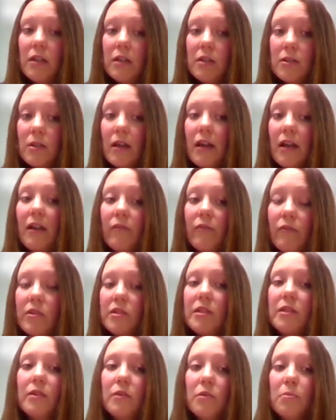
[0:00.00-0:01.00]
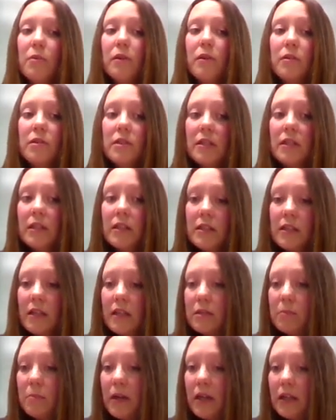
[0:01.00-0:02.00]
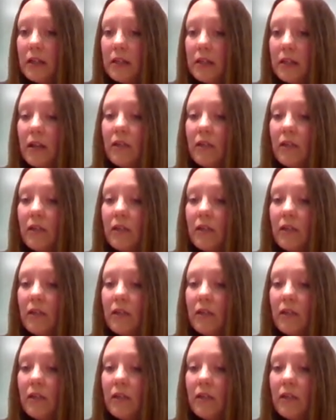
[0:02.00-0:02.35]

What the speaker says: So every single protein in the database,